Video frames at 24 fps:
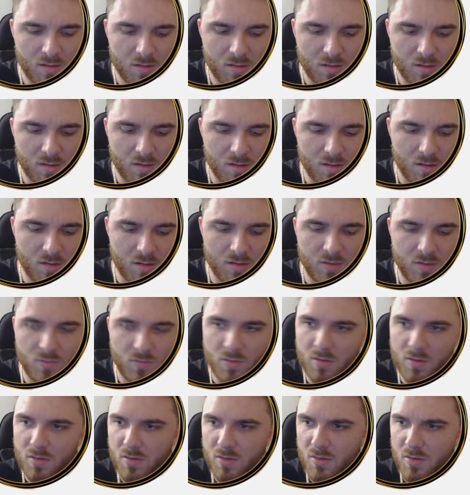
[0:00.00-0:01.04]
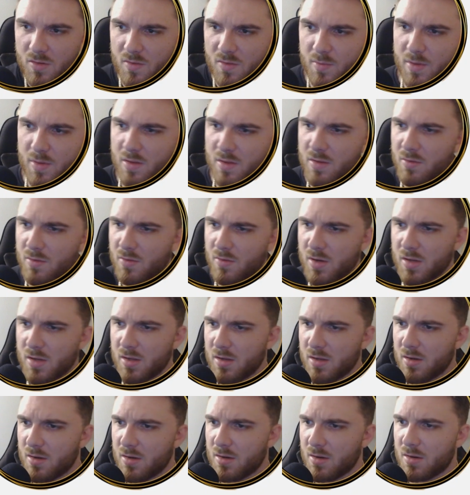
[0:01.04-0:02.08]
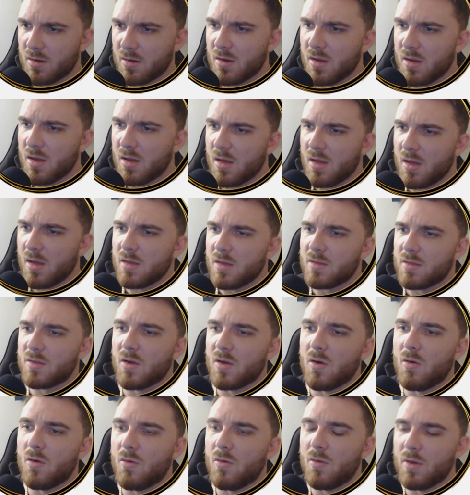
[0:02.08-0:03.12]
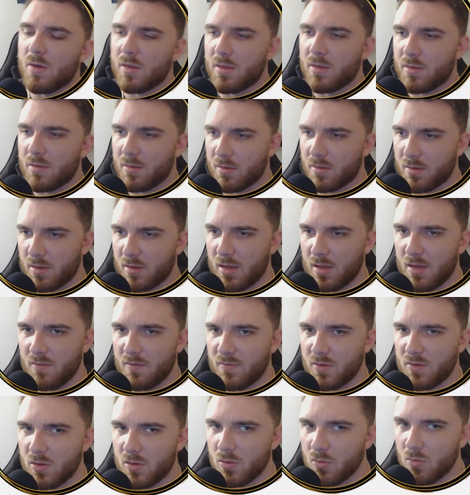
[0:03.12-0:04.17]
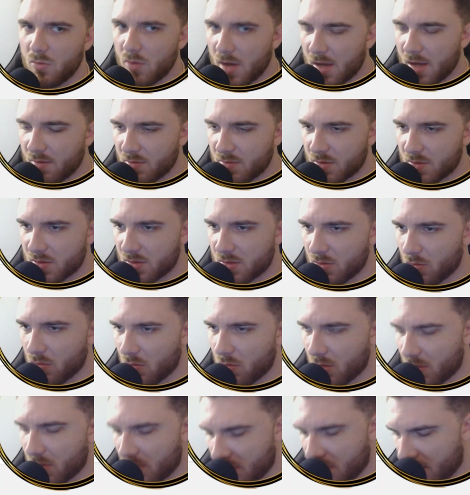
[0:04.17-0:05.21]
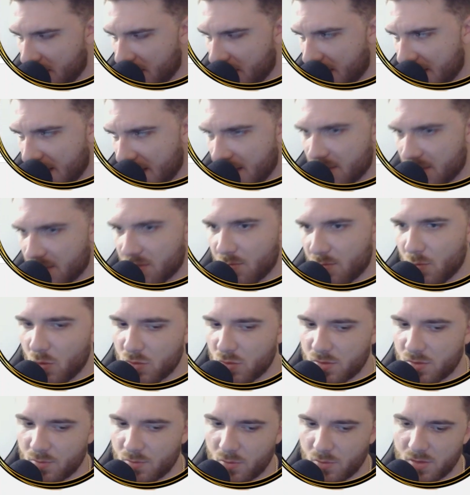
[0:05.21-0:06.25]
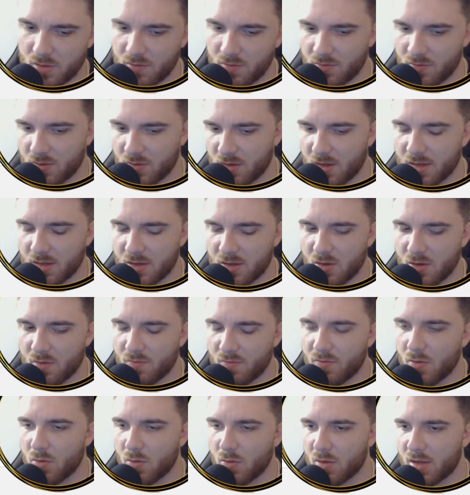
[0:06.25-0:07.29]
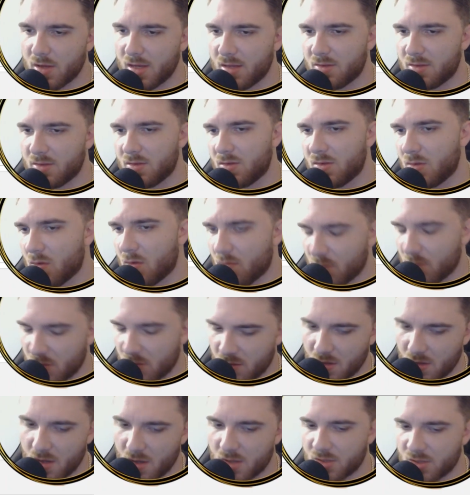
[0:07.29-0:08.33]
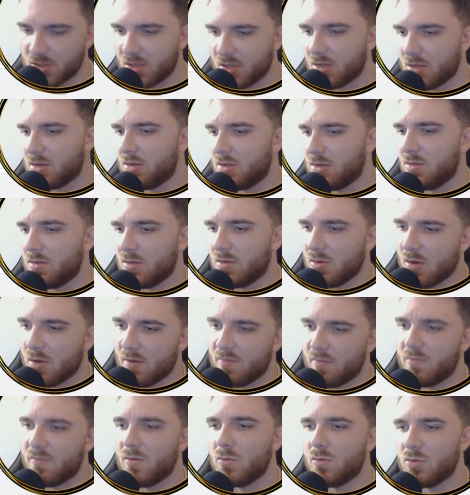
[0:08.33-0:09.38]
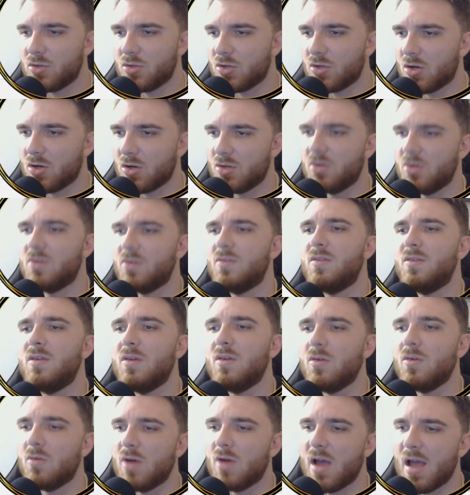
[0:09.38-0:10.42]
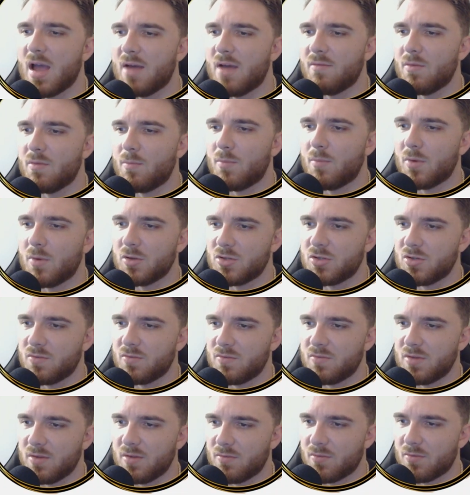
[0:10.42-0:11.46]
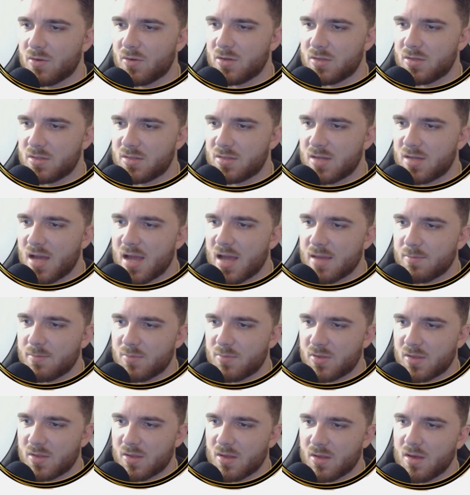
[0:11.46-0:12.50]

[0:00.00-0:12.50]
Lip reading: gun. You want to do your spelling right here. So if you have a store that has multiple different, like you have phone cases, you have massage guns, you have phone chargers, you'll have a bunch of different types